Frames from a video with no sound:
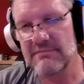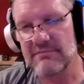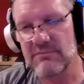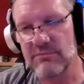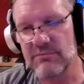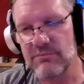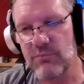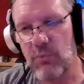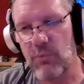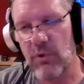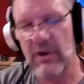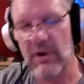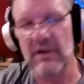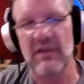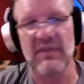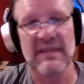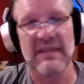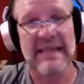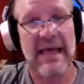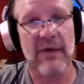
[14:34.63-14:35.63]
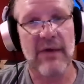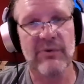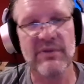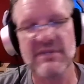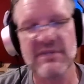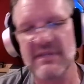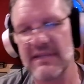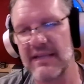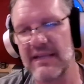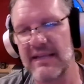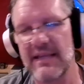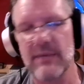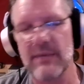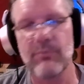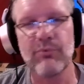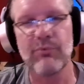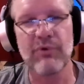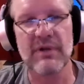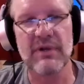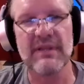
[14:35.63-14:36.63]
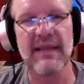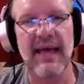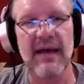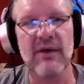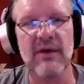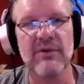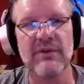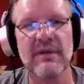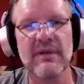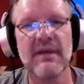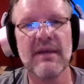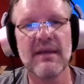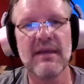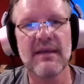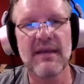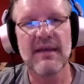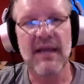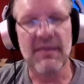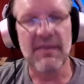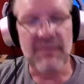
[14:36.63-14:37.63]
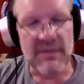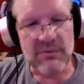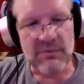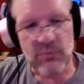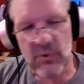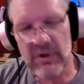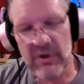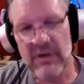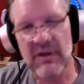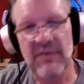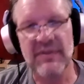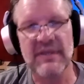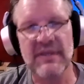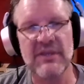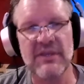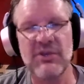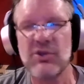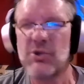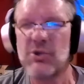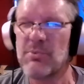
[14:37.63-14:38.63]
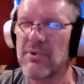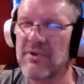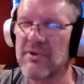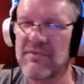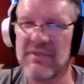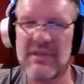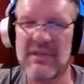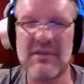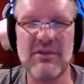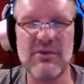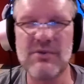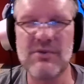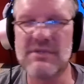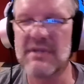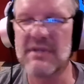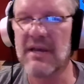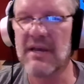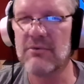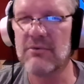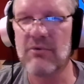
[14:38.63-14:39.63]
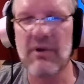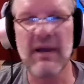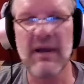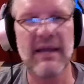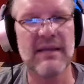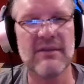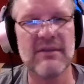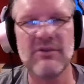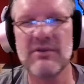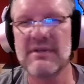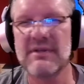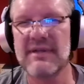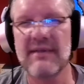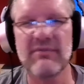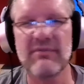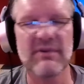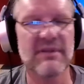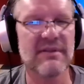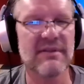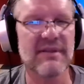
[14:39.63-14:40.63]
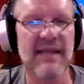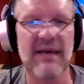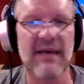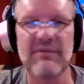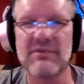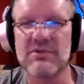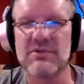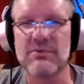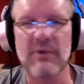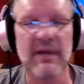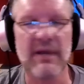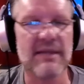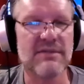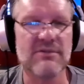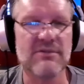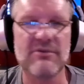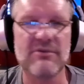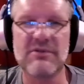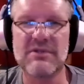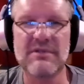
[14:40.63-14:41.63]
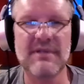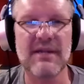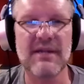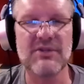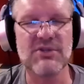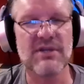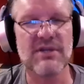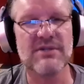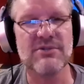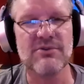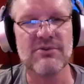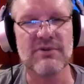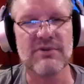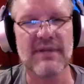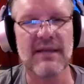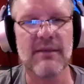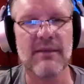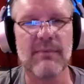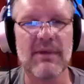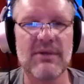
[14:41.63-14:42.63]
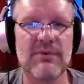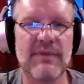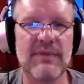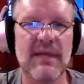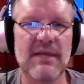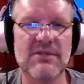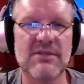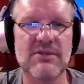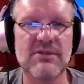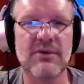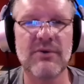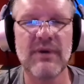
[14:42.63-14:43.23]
working on the loudness and getting it pretty loud, and then working on the EQ. But if the EQ is not right, you can never get the loudness right. So you're just kind of chasing your tail by doing that. So